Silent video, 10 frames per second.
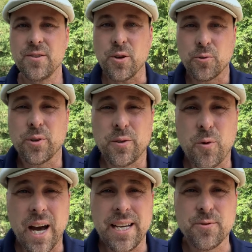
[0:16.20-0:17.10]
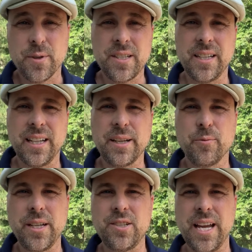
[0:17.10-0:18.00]
So Gridwise recently
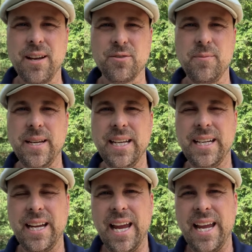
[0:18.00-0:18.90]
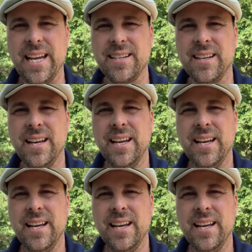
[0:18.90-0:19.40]
reached out to me and